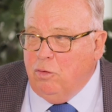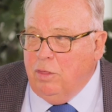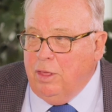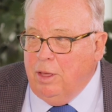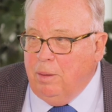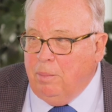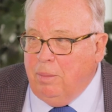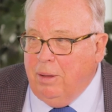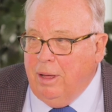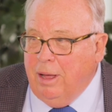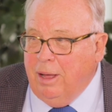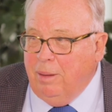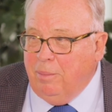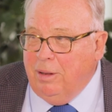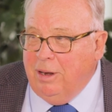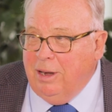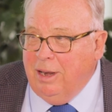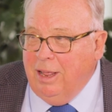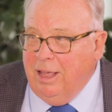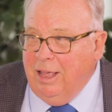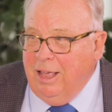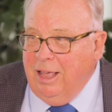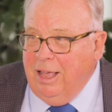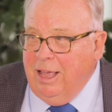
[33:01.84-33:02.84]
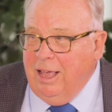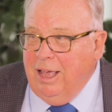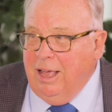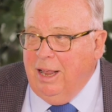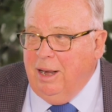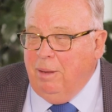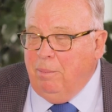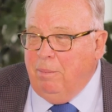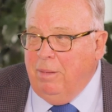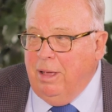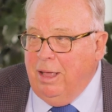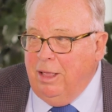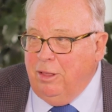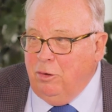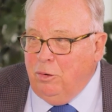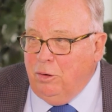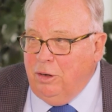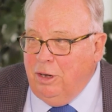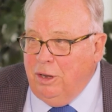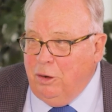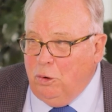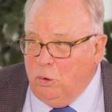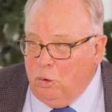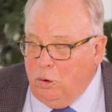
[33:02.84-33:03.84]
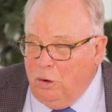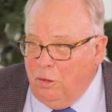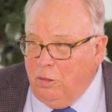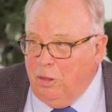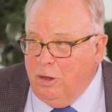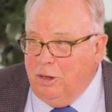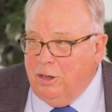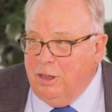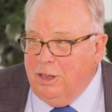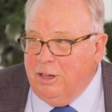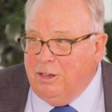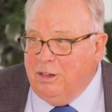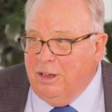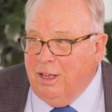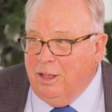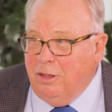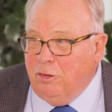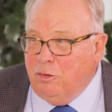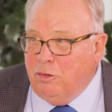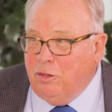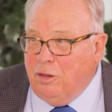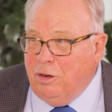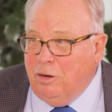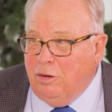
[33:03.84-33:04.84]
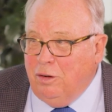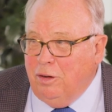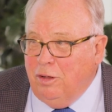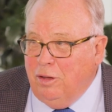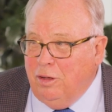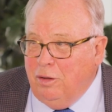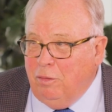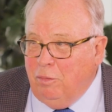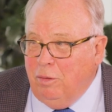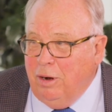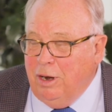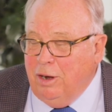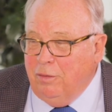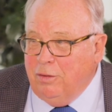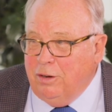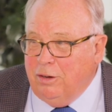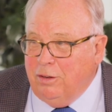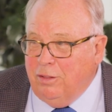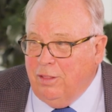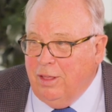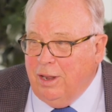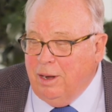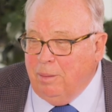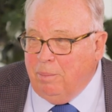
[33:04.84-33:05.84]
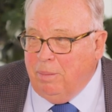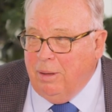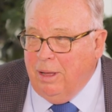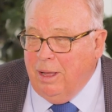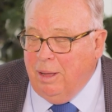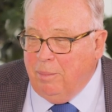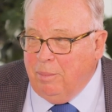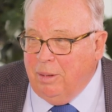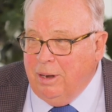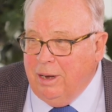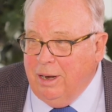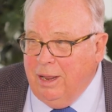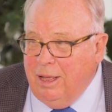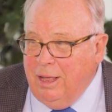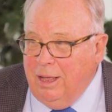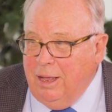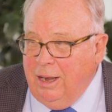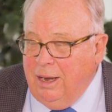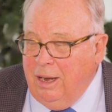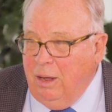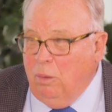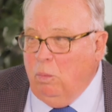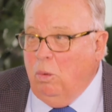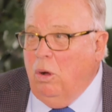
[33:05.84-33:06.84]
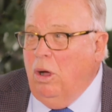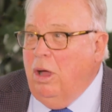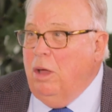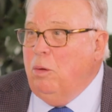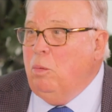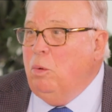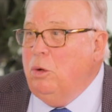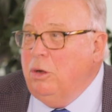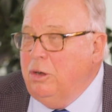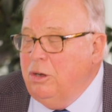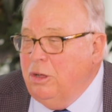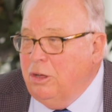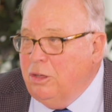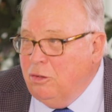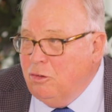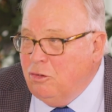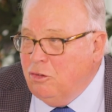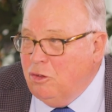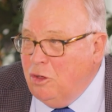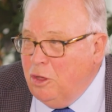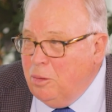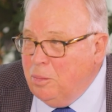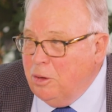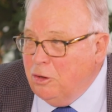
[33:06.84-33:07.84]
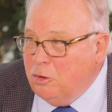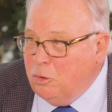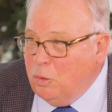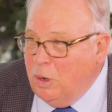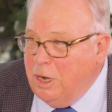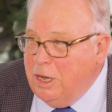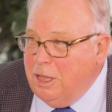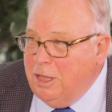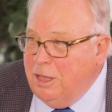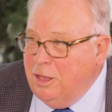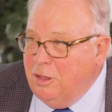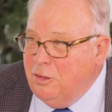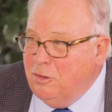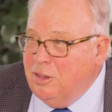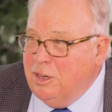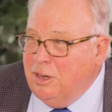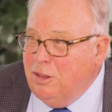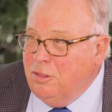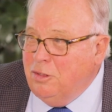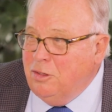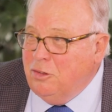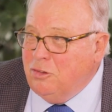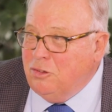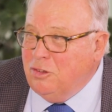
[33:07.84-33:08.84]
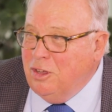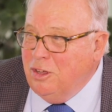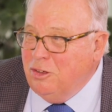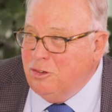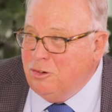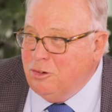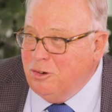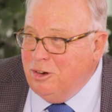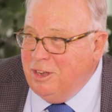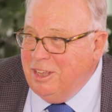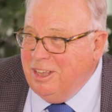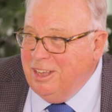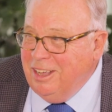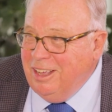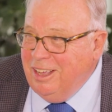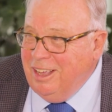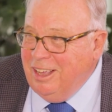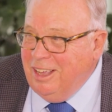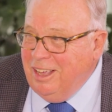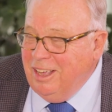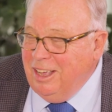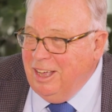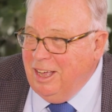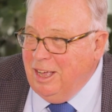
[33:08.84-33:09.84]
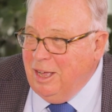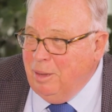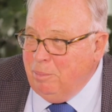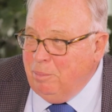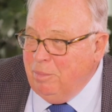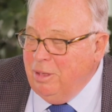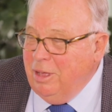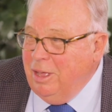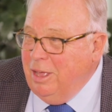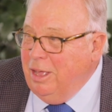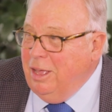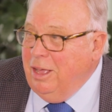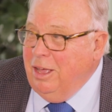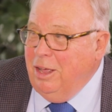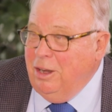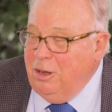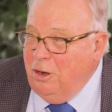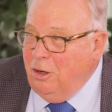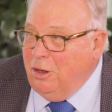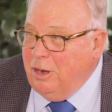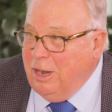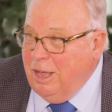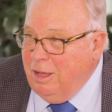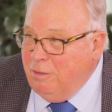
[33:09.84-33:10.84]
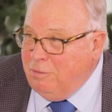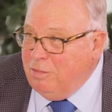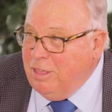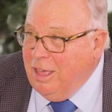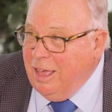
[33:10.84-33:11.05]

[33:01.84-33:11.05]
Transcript: for the apartment and a manual and all of the details that are uh, relevant to that apartment. Now, why wouldn't a consumer 20 years into this century yeah. um, not have